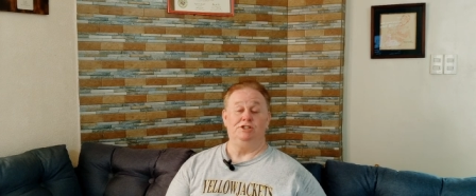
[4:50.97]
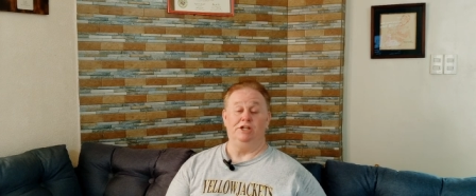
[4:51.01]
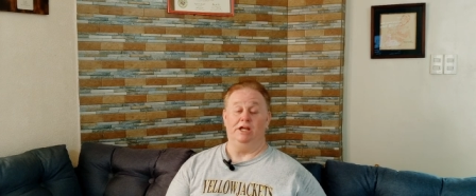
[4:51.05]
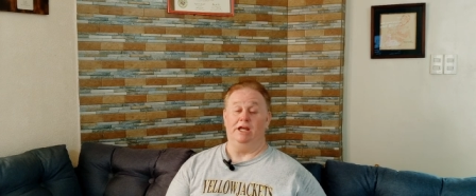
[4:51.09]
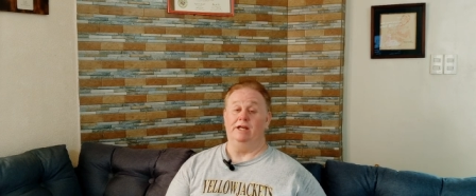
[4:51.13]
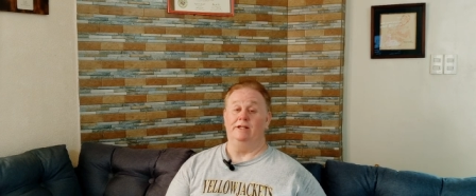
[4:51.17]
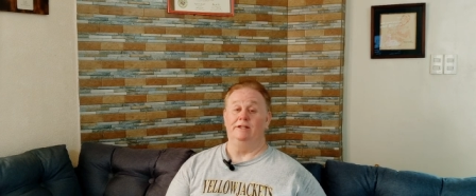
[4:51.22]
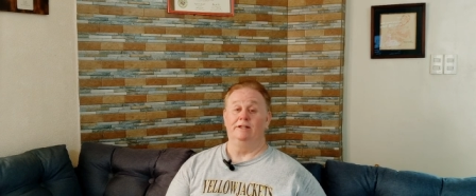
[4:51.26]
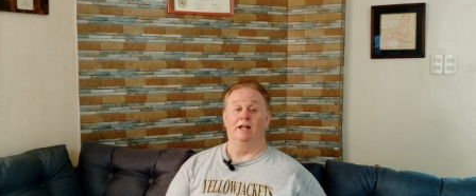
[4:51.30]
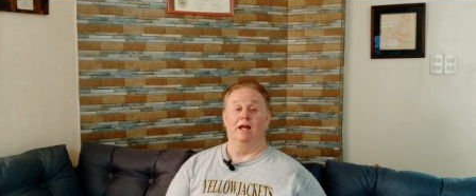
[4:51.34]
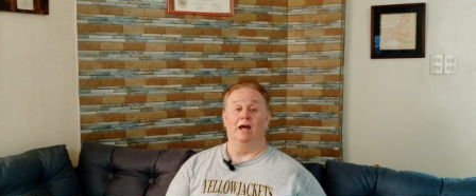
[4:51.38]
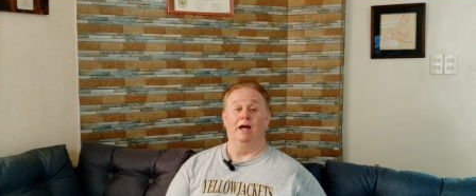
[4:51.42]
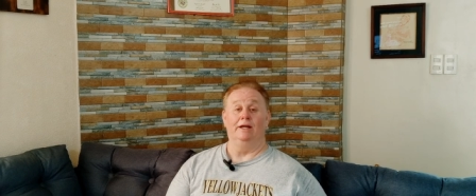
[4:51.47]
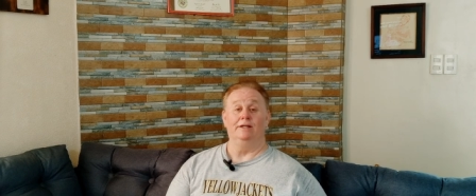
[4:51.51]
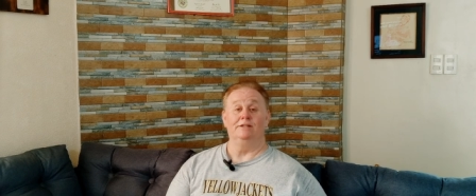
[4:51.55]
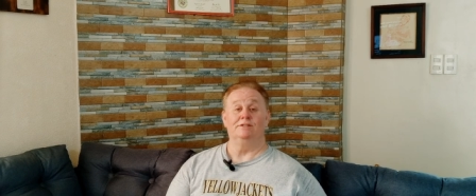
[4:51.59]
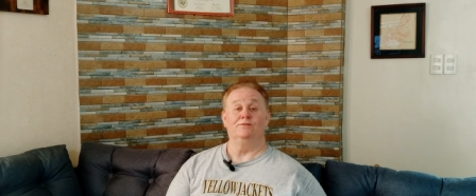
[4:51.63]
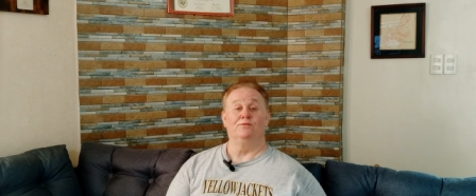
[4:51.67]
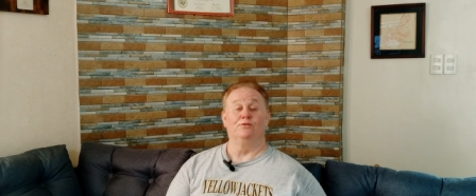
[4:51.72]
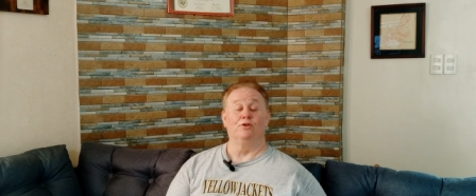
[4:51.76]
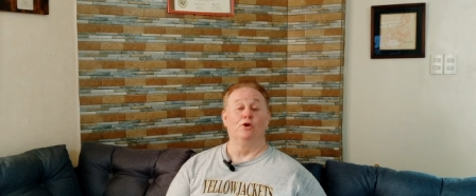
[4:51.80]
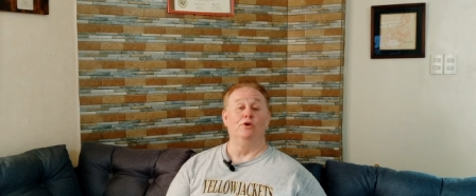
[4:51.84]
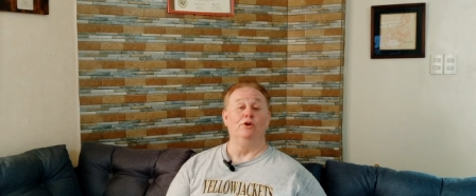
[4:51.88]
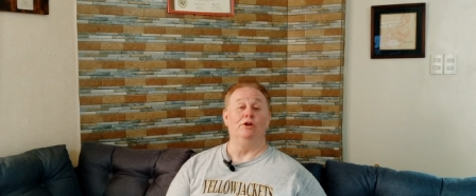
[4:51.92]
Jen
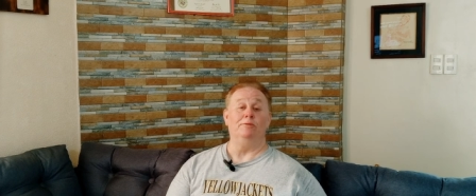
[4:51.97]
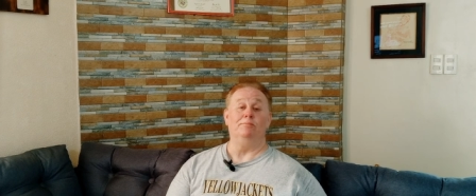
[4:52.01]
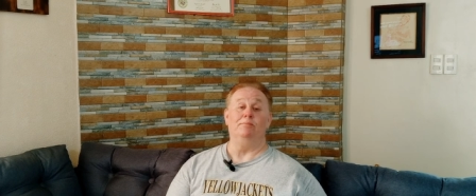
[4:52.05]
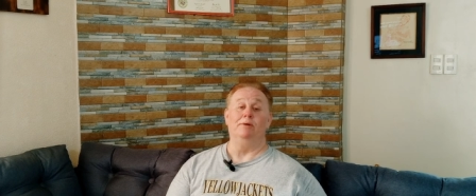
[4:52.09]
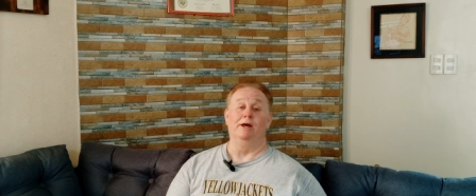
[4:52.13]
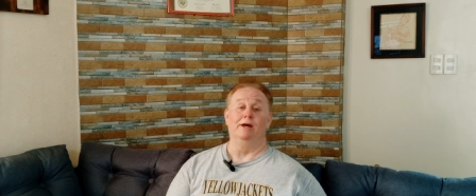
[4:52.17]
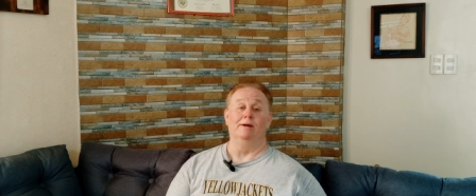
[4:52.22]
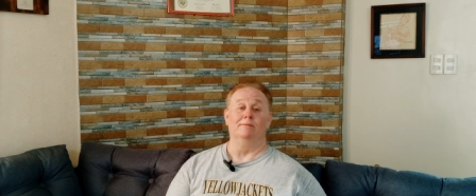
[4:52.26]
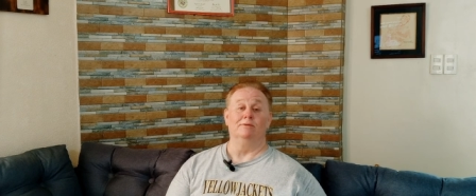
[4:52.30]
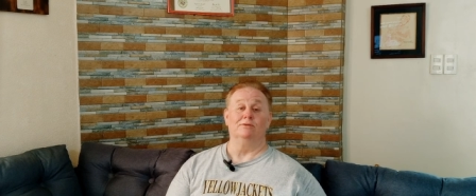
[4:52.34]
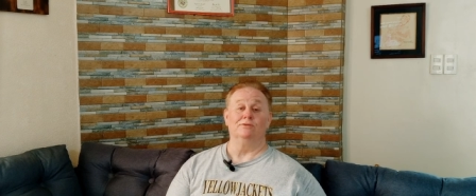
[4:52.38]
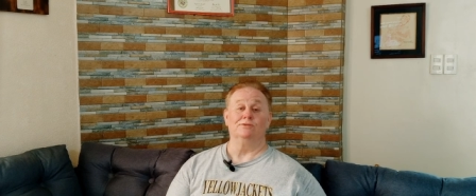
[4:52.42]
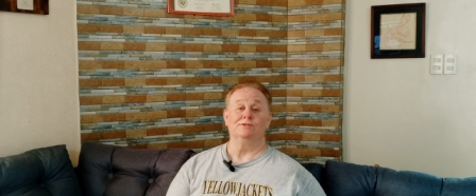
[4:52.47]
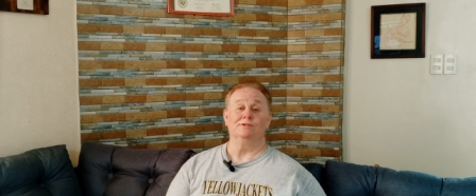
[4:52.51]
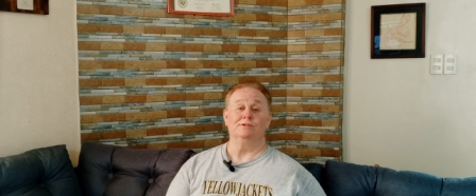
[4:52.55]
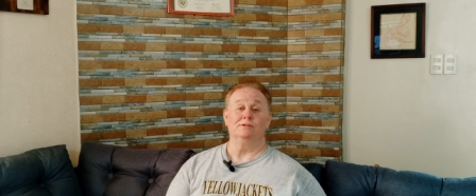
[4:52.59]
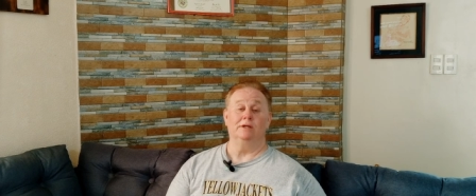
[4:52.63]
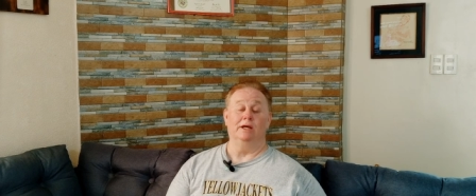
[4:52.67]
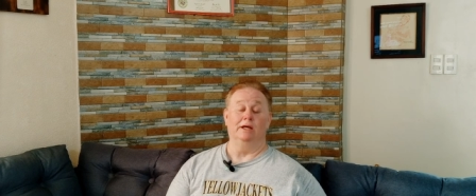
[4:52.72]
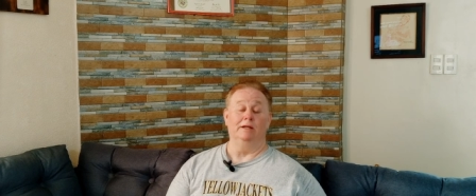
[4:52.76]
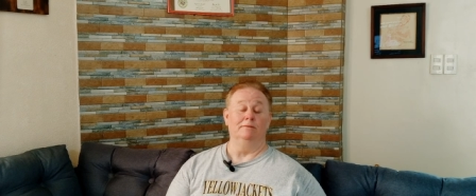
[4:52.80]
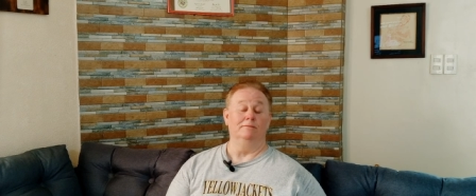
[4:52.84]
likes Fruity Pebbles,